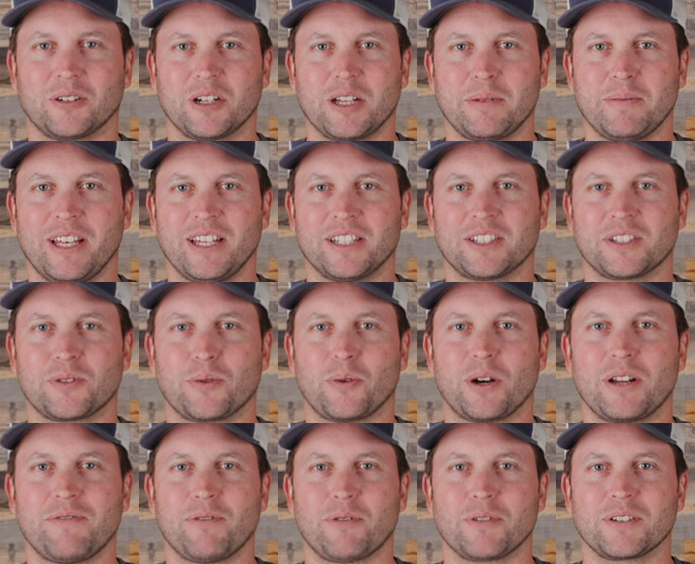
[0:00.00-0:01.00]
or email us
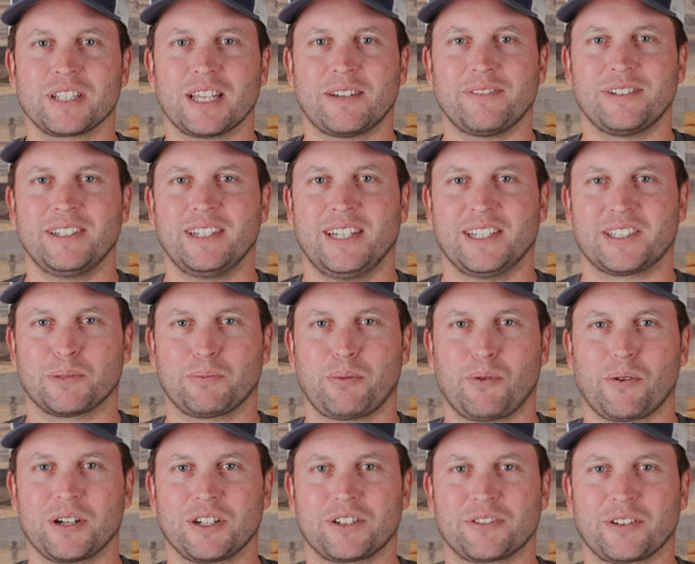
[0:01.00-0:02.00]
24/7 at
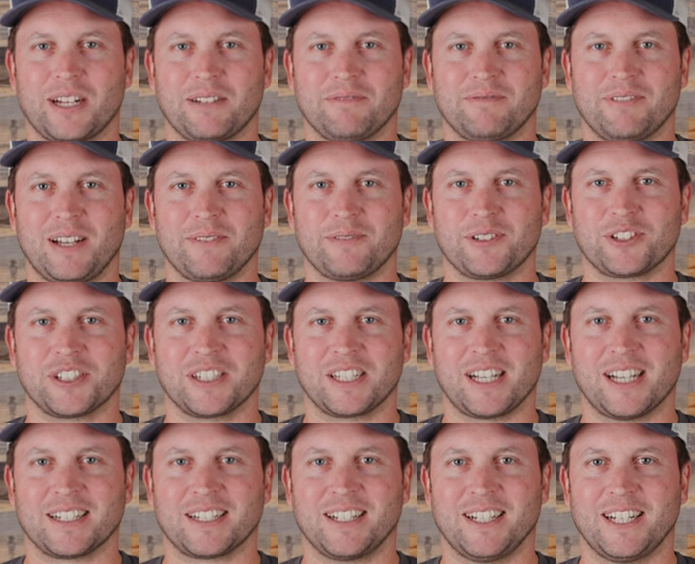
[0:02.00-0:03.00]

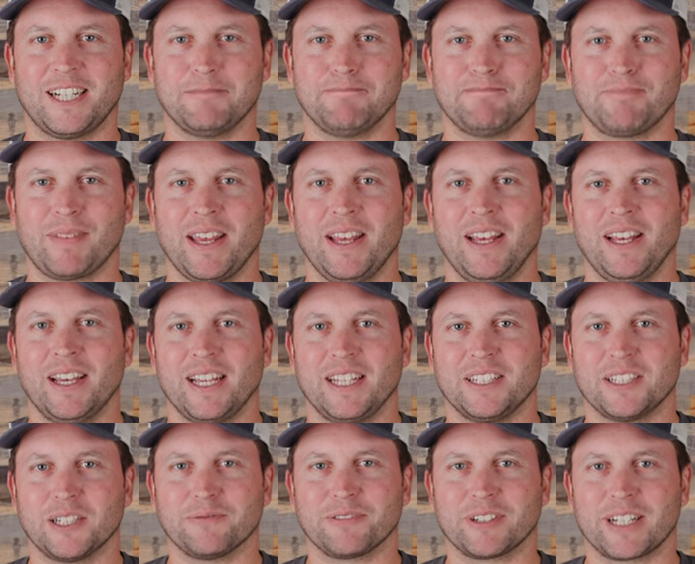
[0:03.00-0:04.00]
support@troutandflyfishing.com. And
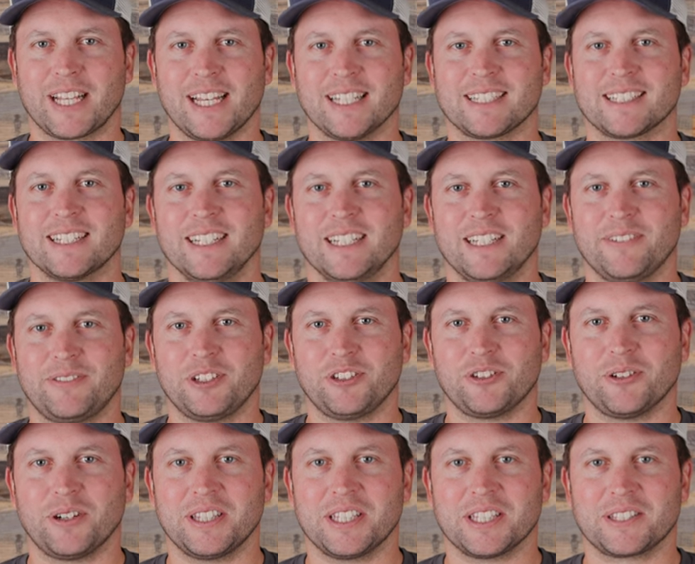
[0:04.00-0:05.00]
don't forget, if you
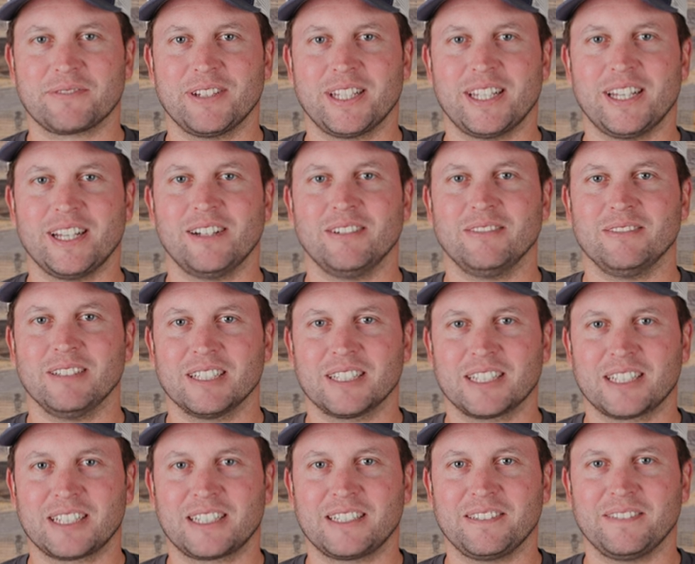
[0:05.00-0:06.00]
enjoyed this video,
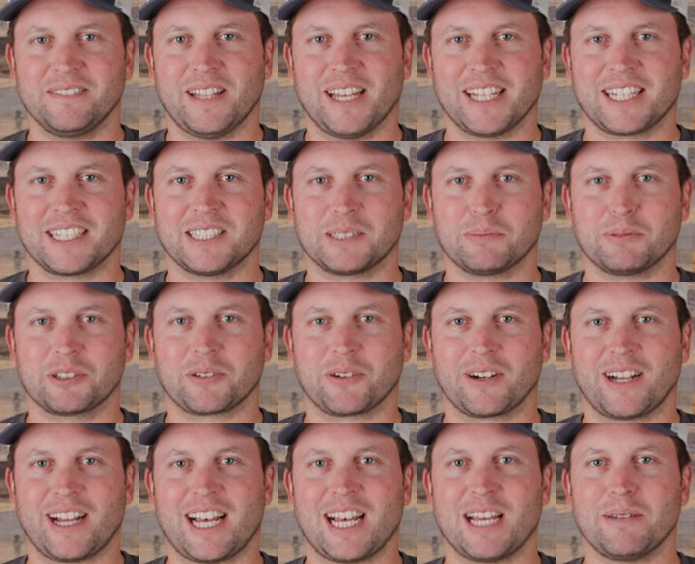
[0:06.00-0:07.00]
like and
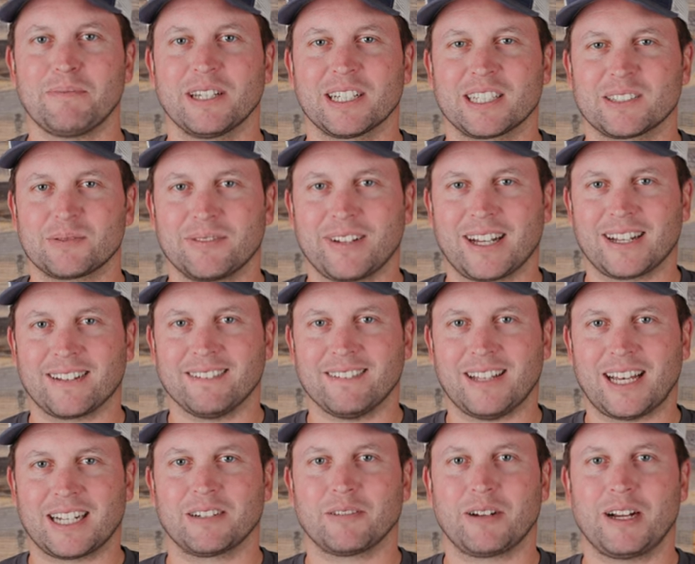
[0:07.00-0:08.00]
subscribe, because we've got a
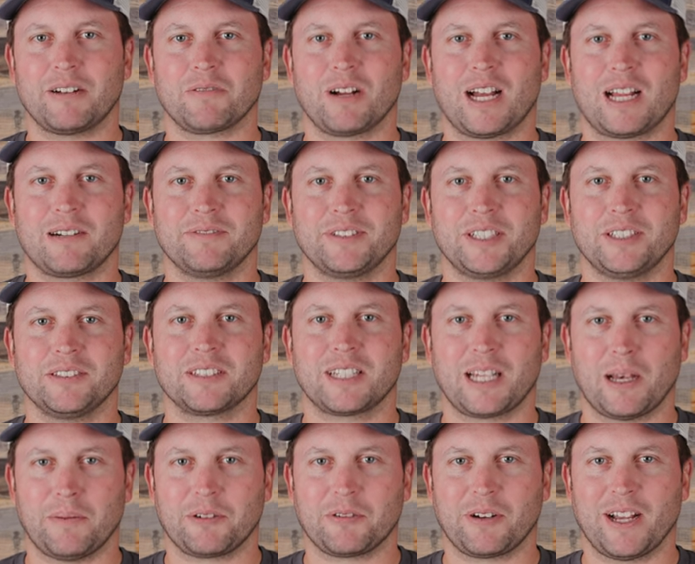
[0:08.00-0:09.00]
lot of great rod reviews
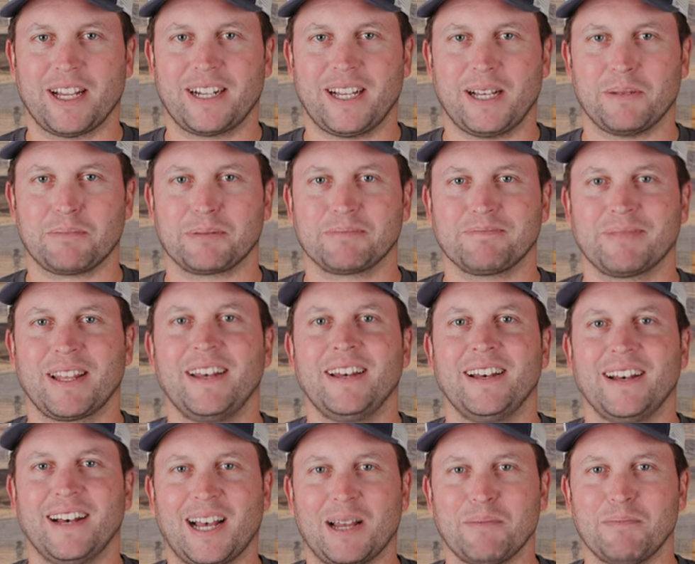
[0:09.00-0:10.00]
coming right up.
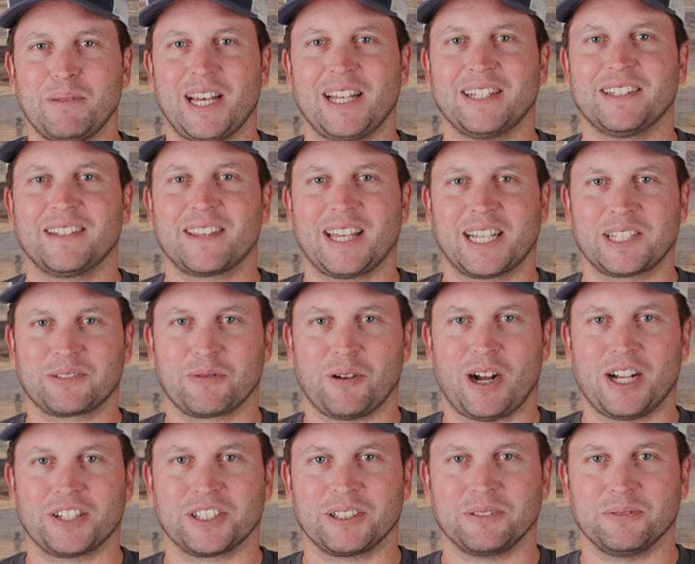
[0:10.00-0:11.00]
I'm Ben. Thanks for
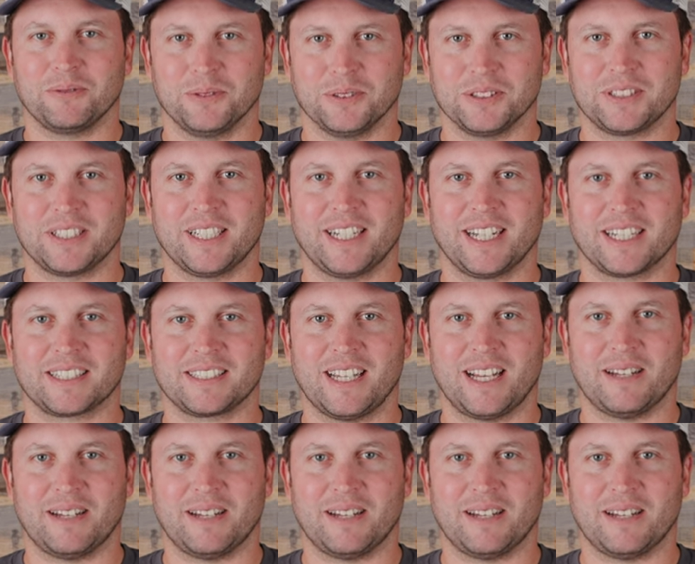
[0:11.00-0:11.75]
watching. We'll see you next